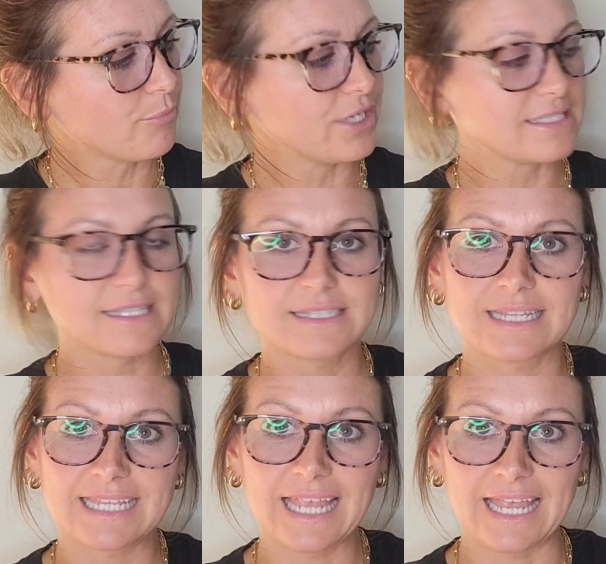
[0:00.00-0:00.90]
brings us to
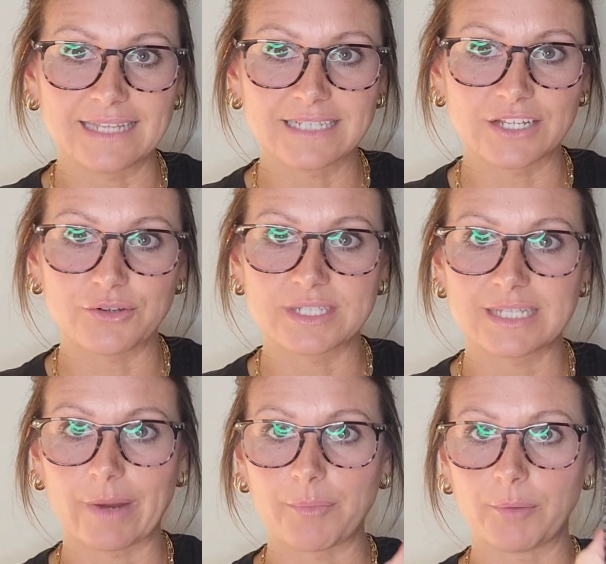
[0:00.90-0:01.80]
the end, and you can see
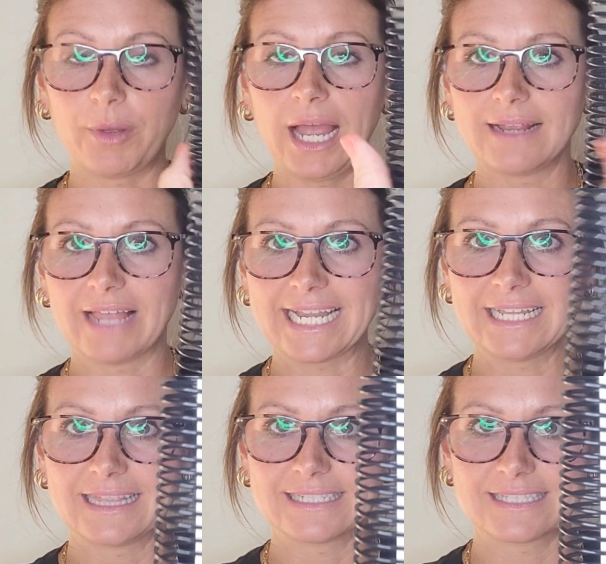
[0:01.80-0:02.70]
my purple
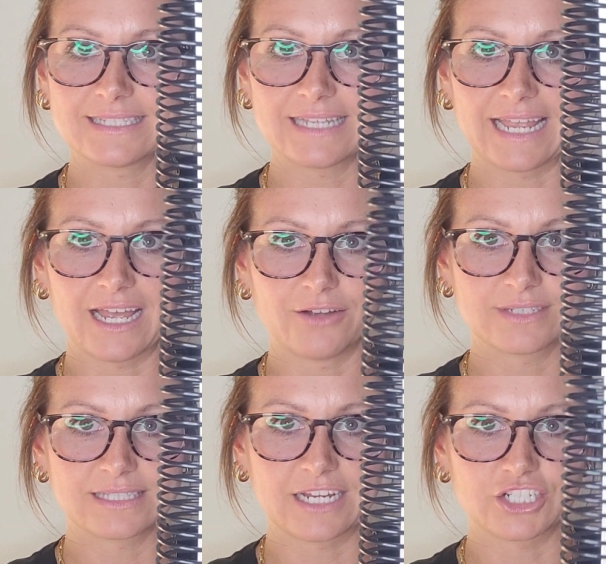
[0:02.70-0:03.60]
highlighting. This is now
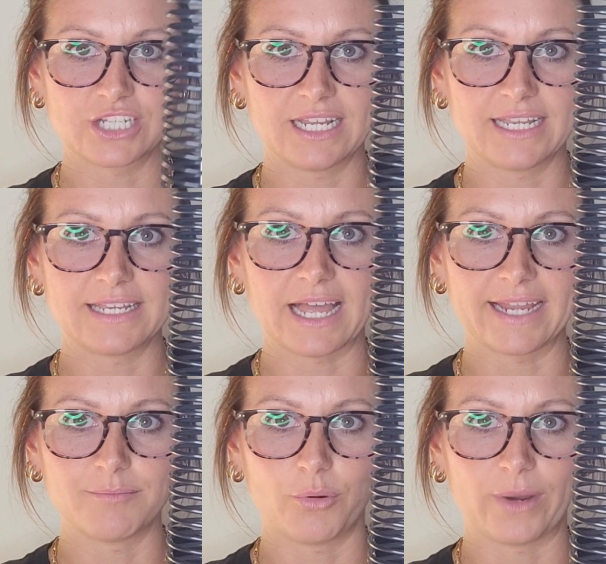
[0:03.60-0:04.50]
section
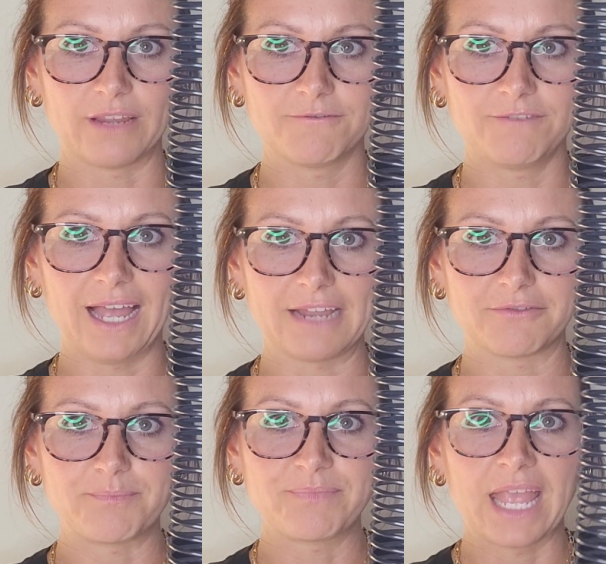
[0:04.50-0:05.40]
9.5.
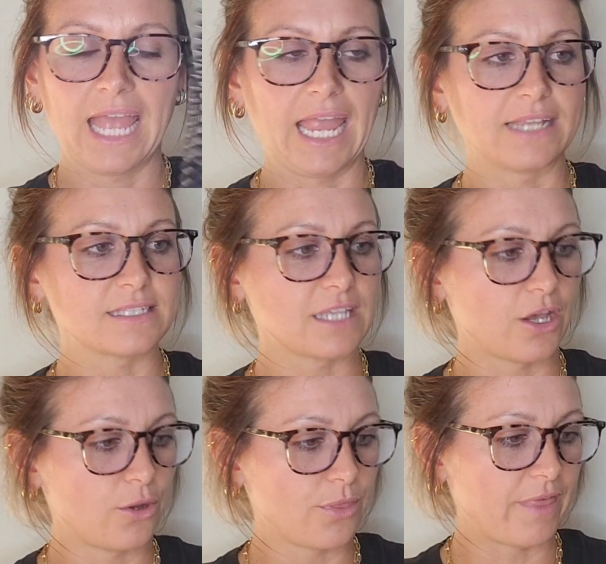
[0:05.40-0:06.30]
And
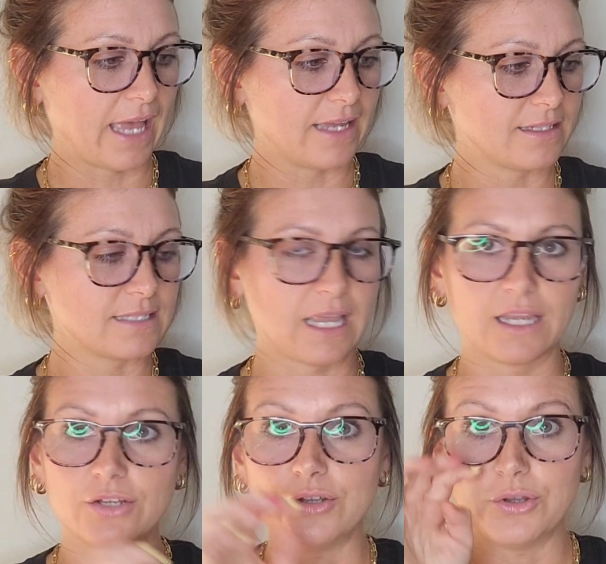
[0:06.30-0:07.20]
so that is
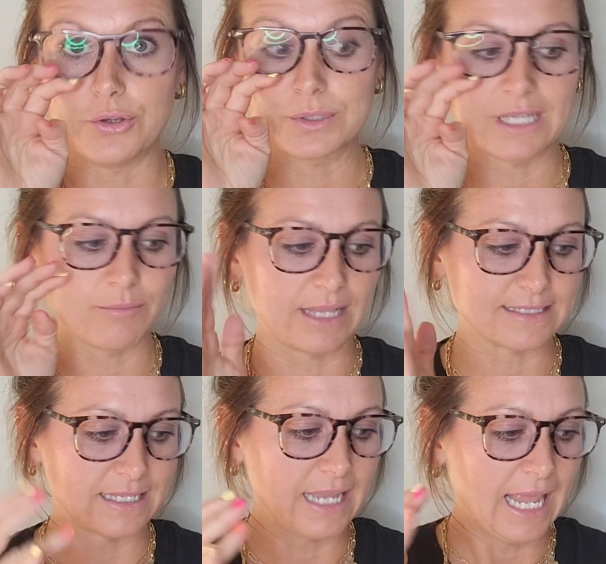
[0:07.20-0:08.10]
a new
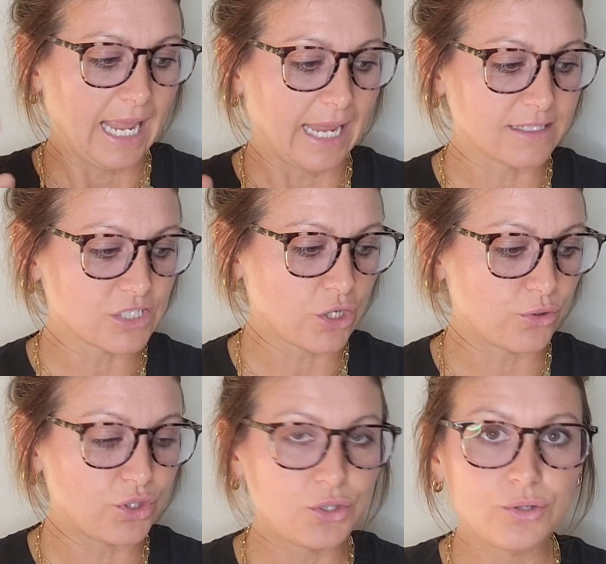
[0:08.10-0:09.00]
sub-lesson. And
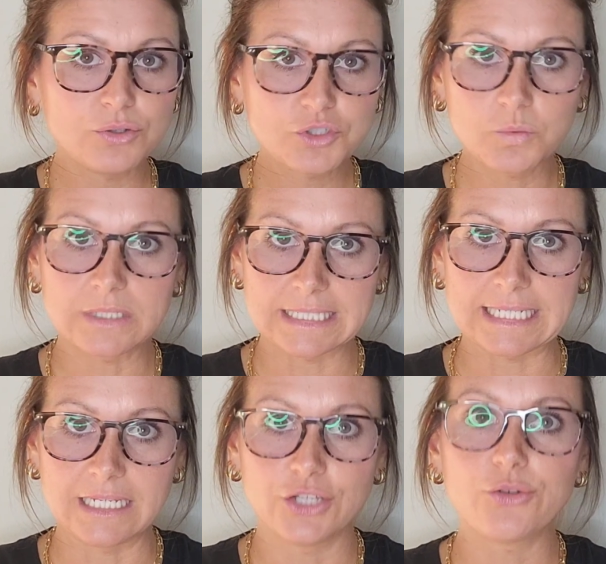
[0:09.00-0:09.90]
so
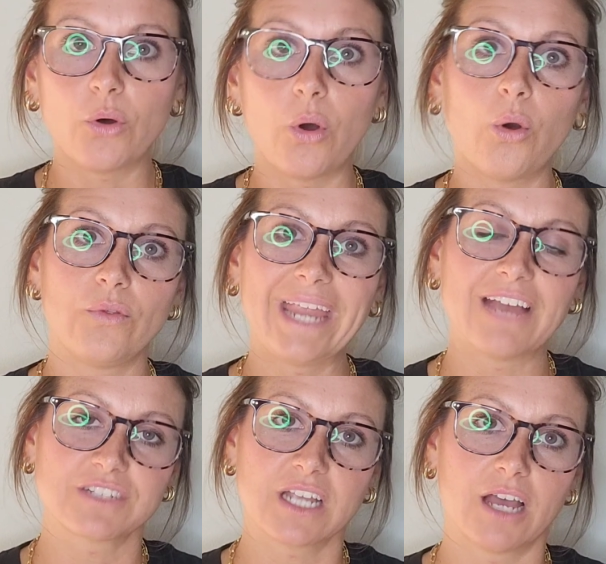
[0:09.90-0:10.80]
usually you'll only
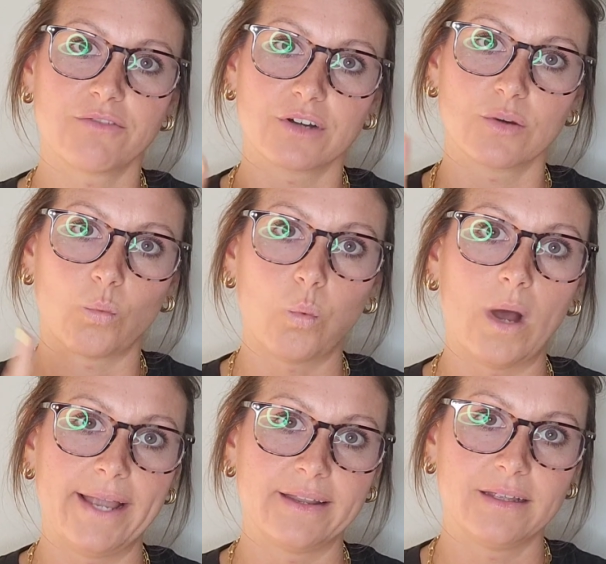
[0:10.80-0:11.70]
have to cover
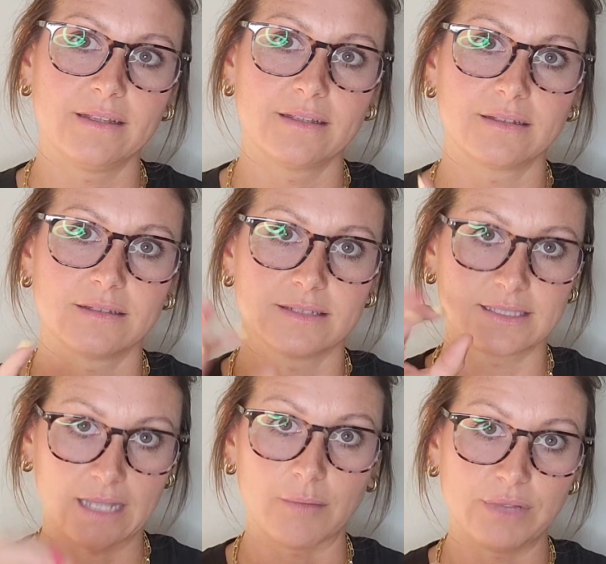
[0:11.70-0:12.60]
one
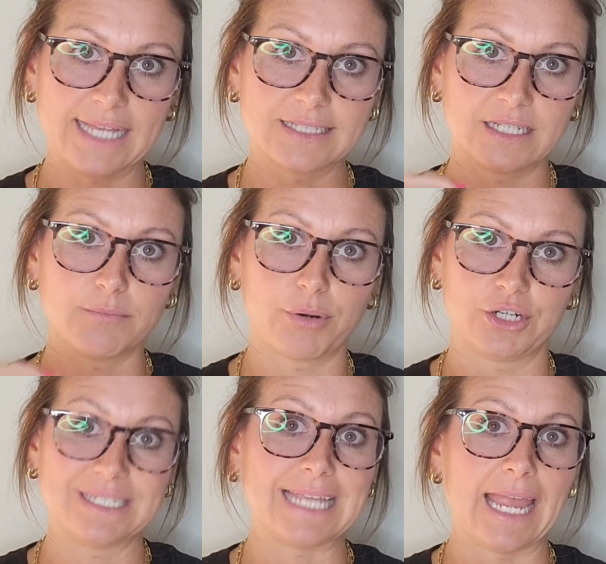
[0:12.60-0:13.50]
sub-lesson
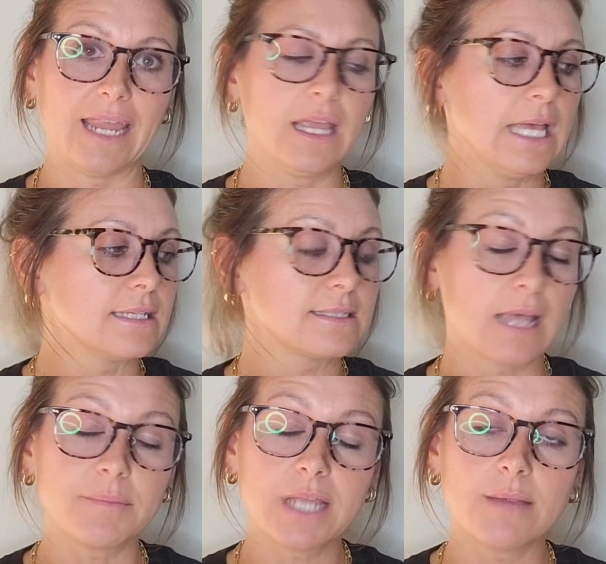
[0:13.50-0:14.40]
per day.
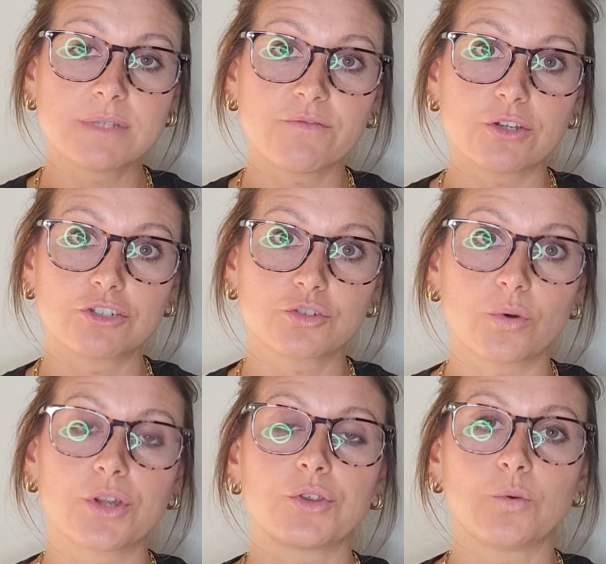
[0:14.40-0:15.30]
Sometimes if they're
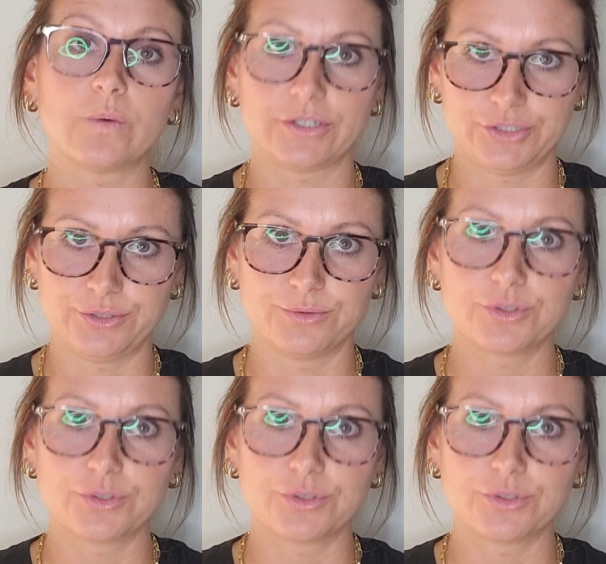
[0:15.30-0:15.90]
short, you will do